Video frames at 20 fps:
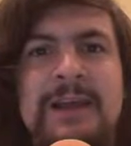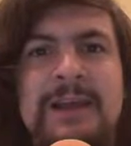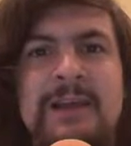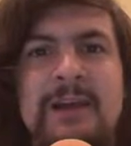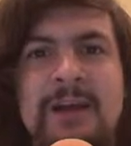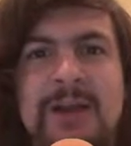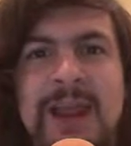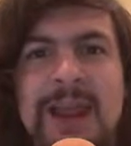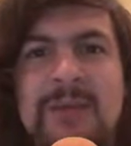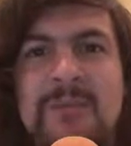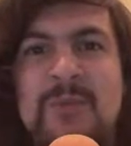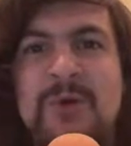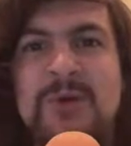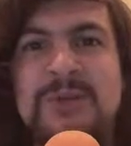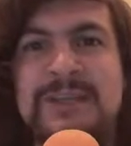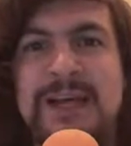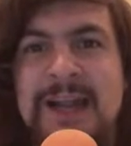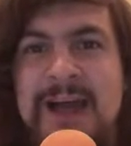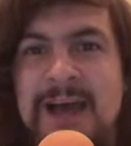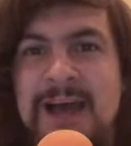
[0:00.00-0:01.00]
arcade modes
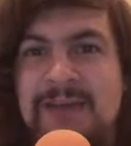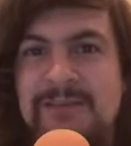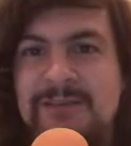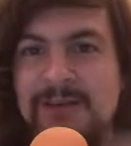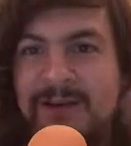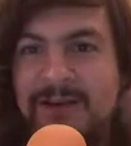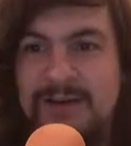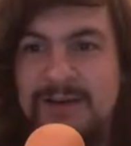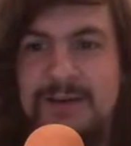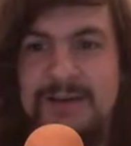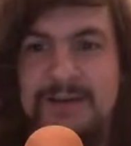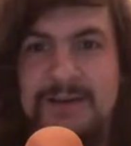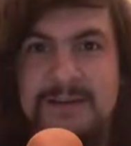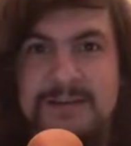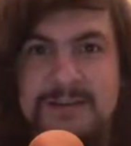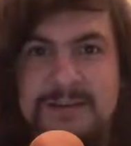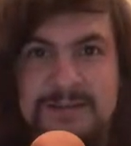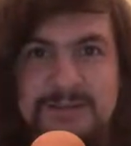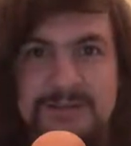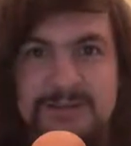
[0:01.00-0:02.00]
that have the
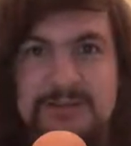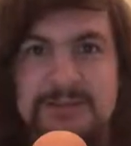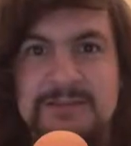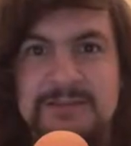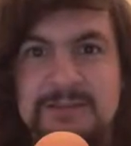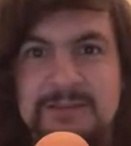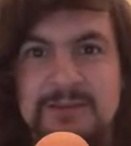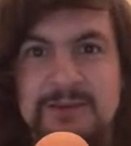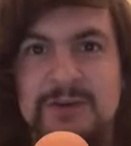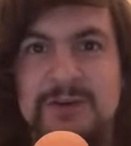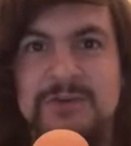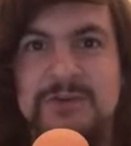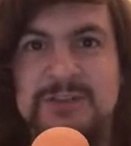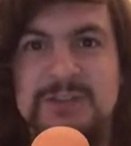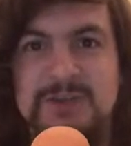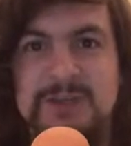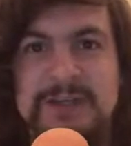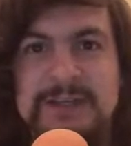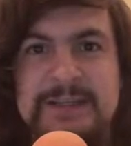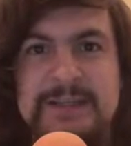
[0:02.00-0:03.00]
vertical
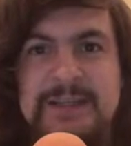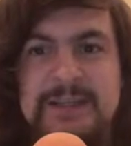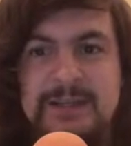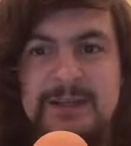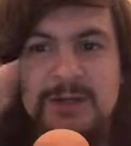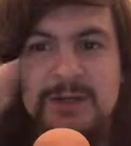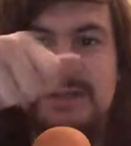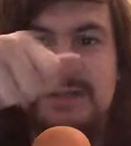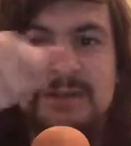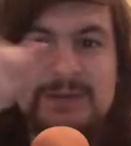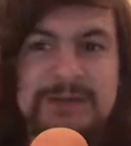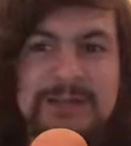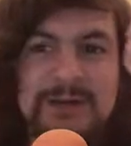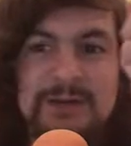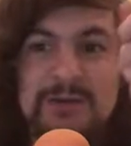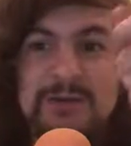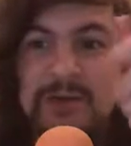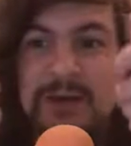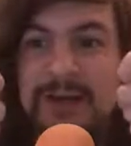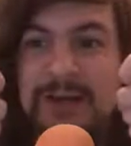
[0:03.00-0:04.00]
screen, you can tilt it
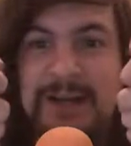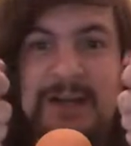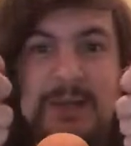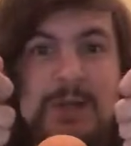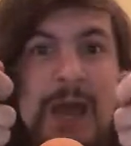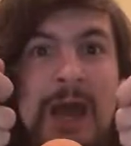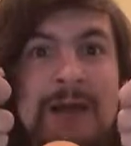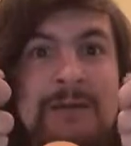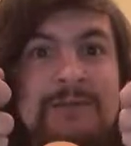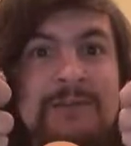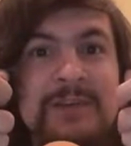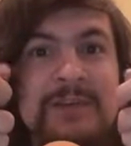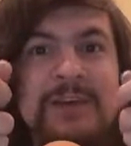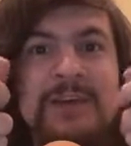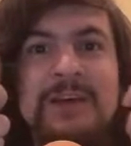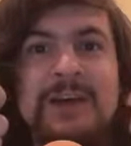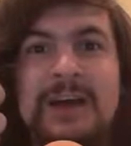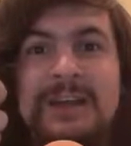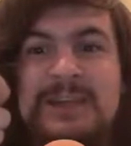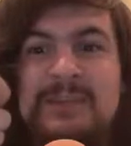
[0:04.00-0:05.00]
over, and then you have
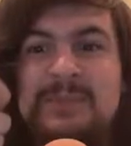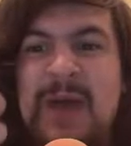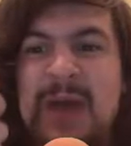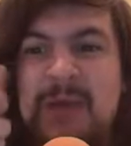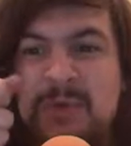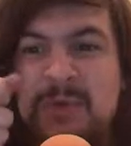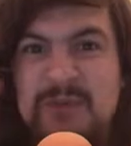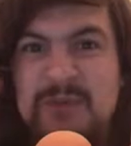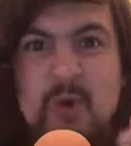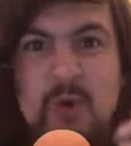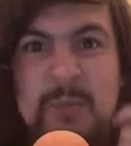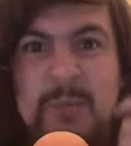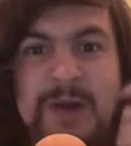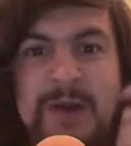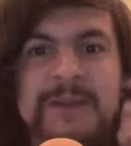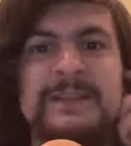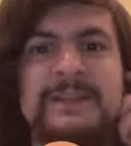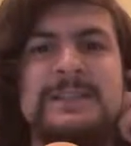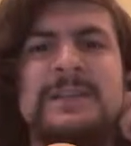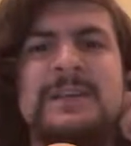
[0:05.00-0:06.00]
a D-pad with 4
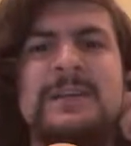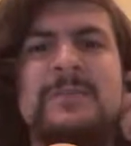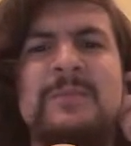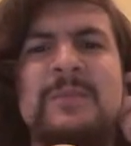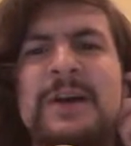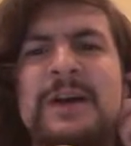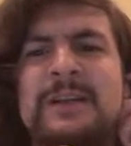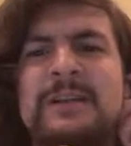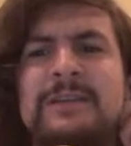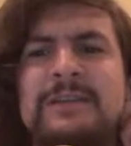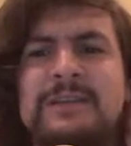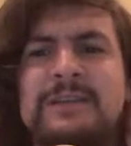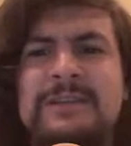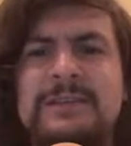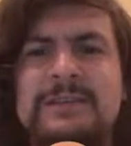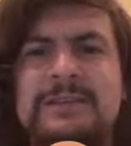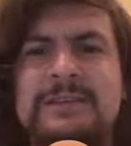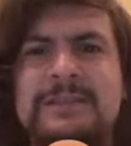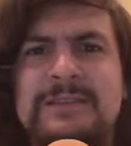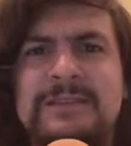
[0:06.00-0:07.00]
buttons. But
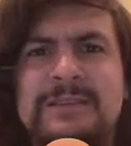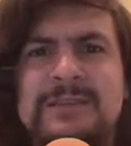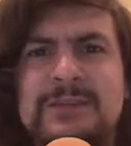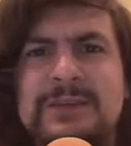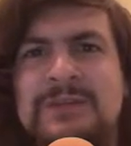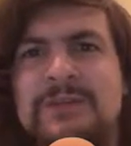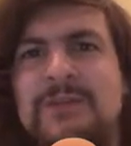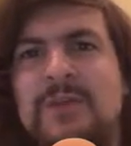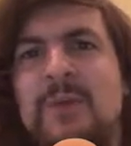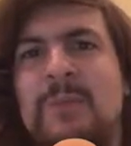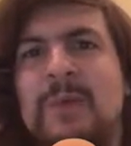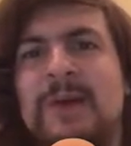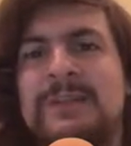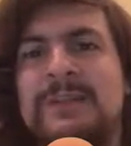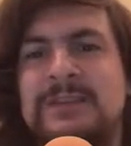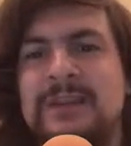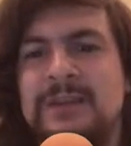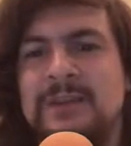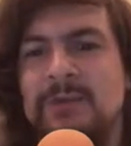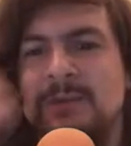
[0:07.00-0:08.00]
there's only 4
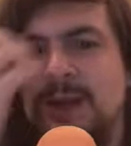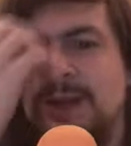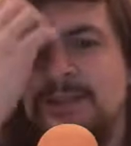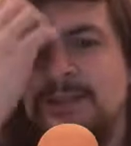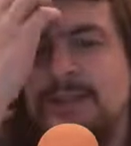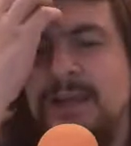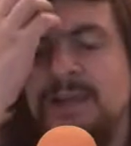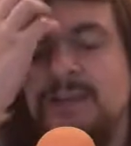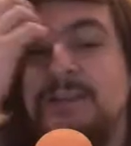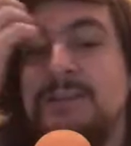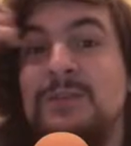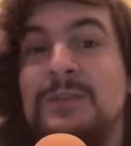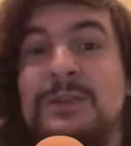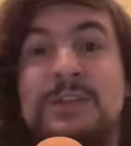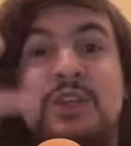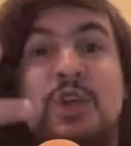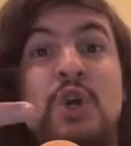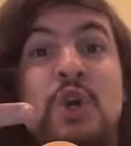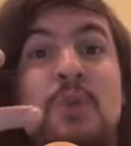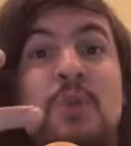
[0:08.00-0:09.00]
buttons on the right side. There's only
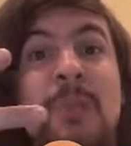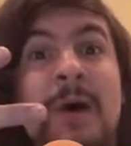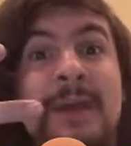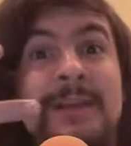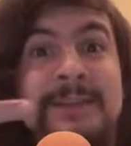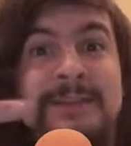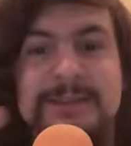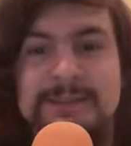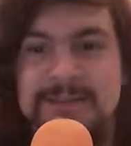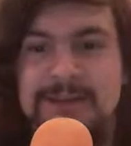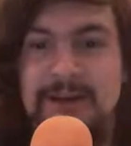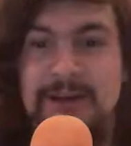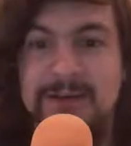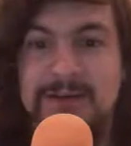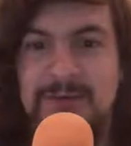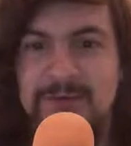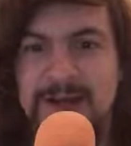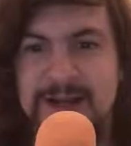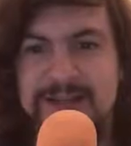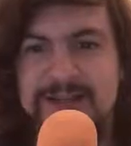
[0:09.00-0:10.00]
2 buttons on
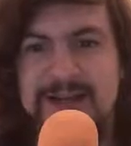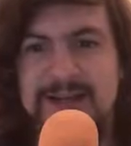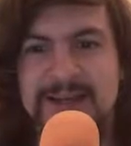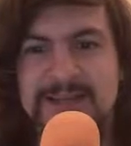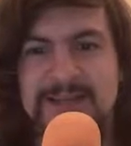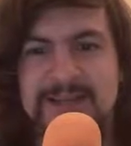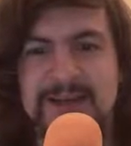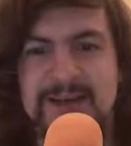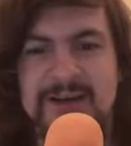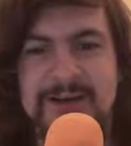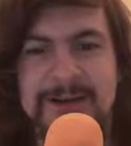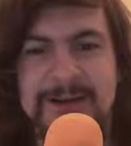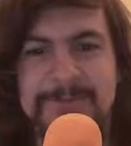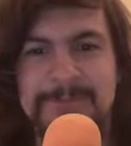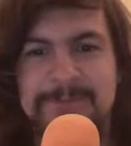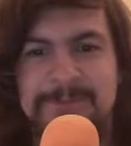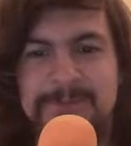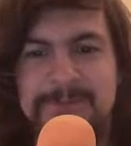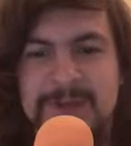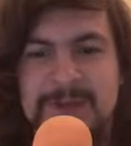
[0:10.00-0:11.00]
the right side, sorry,
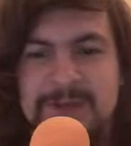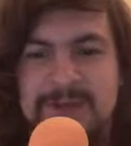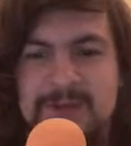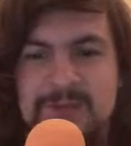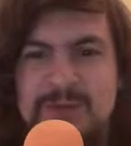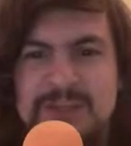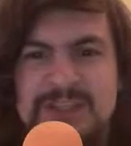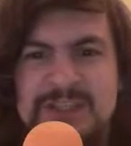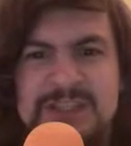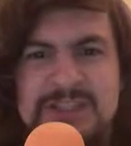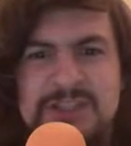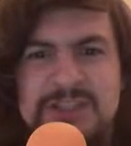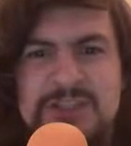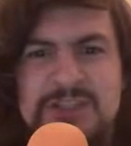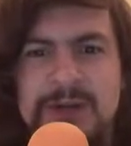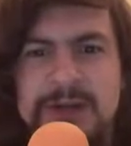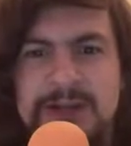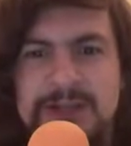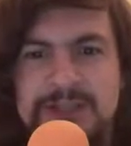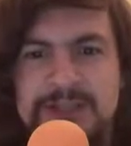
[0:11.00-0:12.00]
which is
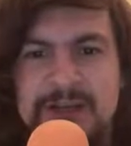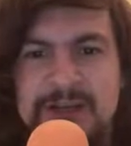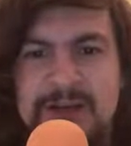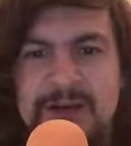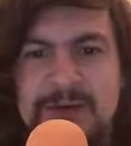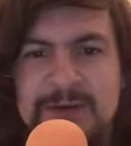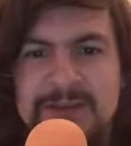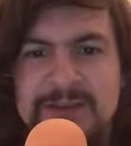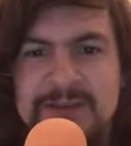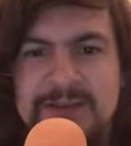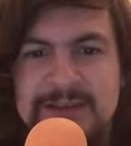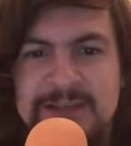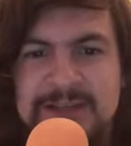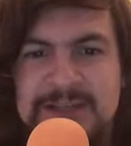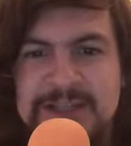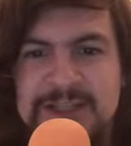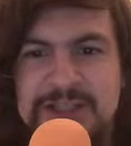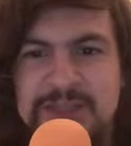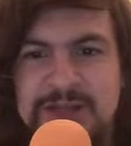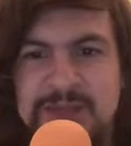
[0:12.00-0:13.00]
strange. I always thought that
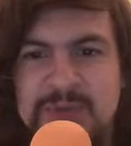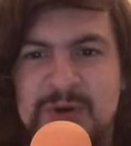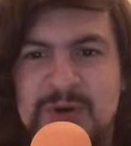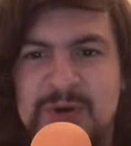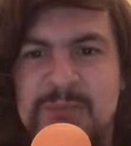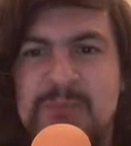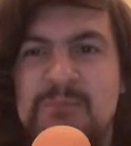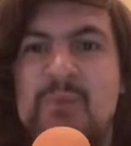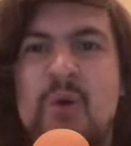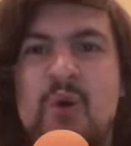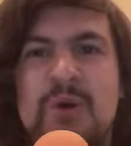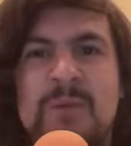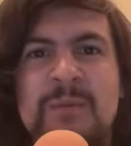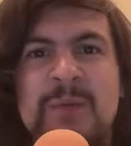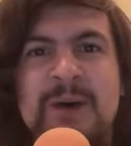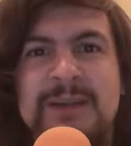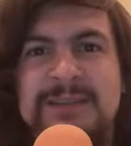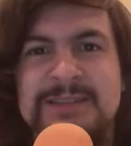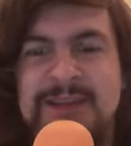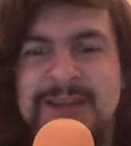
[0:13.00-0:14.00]
they should have put more
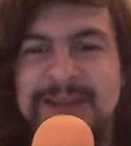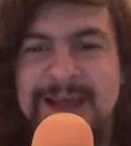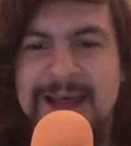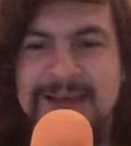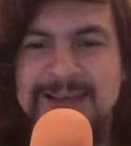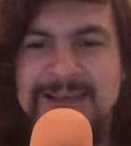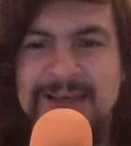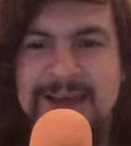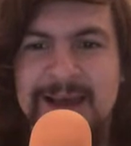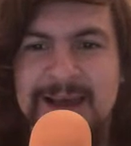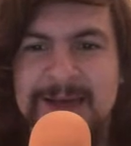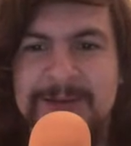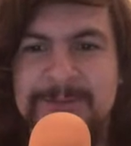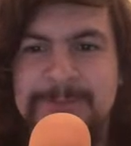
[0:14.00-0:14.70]
buttons on that side.